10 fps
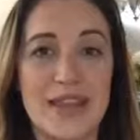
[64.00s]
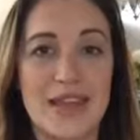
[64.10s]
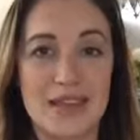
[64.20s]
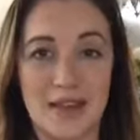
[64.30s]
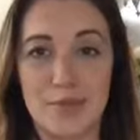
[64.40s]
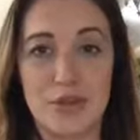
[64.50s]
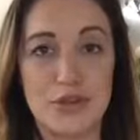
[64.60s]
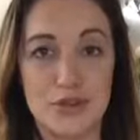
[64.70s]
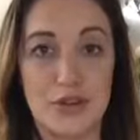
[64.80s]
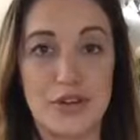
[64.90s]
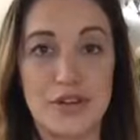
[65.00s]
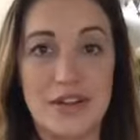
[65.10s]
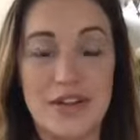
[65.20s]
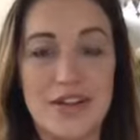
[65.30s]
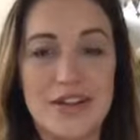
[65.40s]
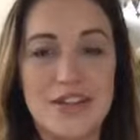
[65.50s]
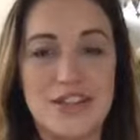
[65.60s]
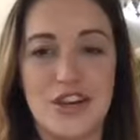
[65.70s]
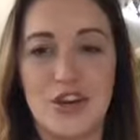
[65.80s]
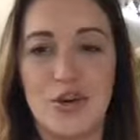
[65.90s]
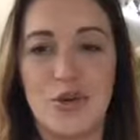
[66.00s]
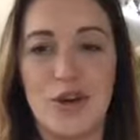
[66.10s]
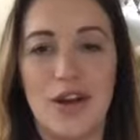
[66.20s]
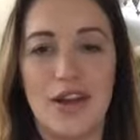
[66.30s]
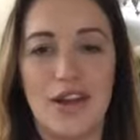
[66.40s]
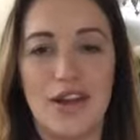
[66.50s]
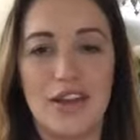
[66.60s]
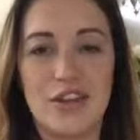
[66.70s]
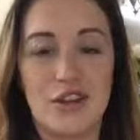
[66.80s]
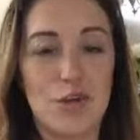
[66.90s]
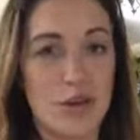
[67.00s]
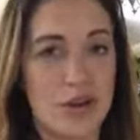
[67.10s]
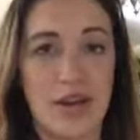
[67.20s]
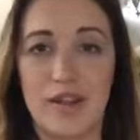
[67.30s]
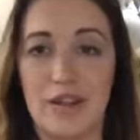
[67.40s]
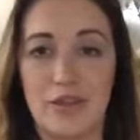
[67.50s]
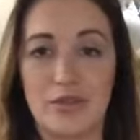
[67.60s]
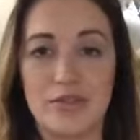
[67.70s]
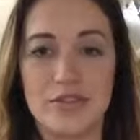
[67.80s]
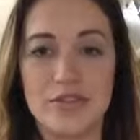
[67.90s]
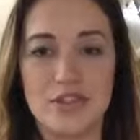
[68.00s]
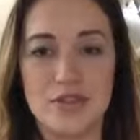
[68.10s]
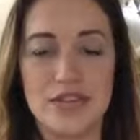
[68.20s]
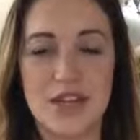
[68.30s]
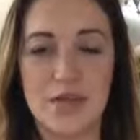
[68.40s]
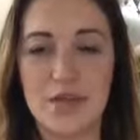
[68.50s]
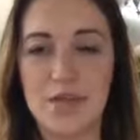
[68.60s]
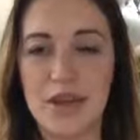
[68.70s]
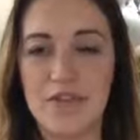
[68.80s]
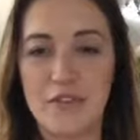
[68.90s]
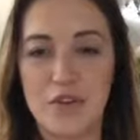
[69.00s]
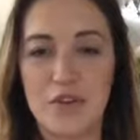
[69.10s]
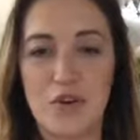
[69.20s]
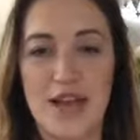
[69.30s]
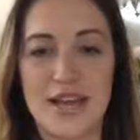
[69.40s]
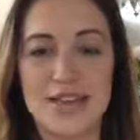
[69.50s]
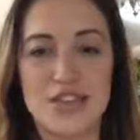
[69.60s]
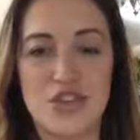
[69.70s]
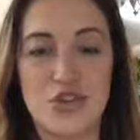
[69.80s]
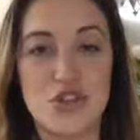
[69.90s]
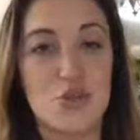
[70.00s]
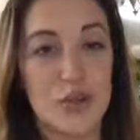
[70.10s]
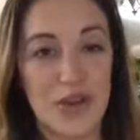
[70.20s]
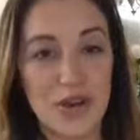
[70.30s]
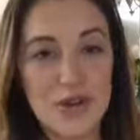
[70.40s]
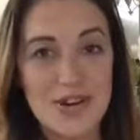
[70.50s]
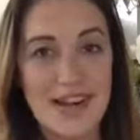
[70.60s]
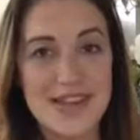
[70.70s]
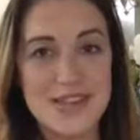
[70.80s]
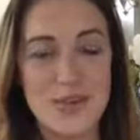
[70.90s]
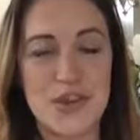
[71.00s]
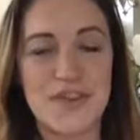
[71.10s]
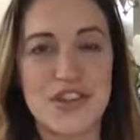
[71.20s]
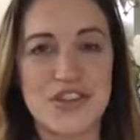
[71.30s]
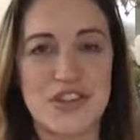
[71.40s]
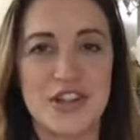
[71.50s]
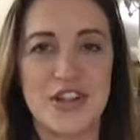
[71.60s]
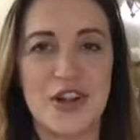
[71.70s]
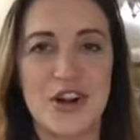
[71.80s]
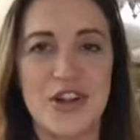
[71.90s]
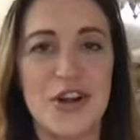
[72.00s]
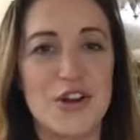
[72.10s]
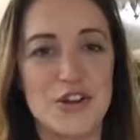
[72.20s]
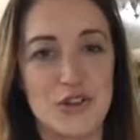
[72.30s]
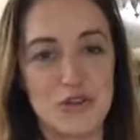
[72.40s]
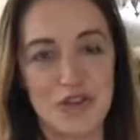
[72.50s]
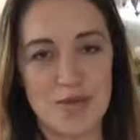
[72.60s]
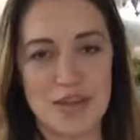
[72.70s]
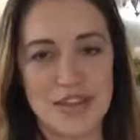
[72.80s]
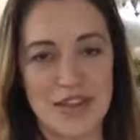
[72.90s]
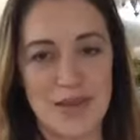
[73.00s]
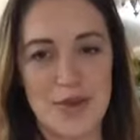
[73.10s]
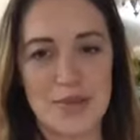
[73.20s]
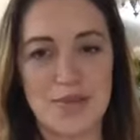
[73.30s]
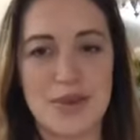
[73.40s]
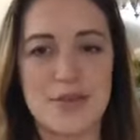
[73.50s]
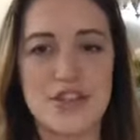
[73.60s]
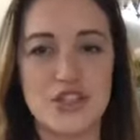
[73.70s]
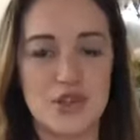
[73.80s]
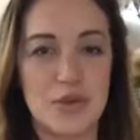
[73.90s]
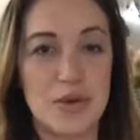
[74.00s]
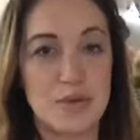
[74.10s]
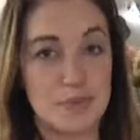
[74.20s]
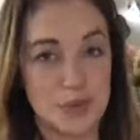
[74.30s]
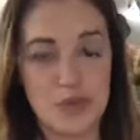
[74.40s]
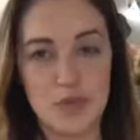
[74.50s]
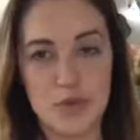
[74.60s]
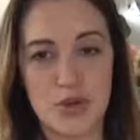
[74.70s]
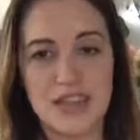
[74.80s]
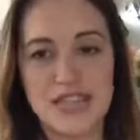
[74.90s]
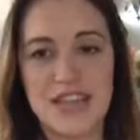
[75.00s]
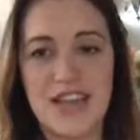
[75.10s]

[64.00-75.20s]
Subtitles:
in numbers, girl. So you are not alone. So stick with me for full access to the trio, as we affectionately call our new family dynamic, me and my two beautiful boys,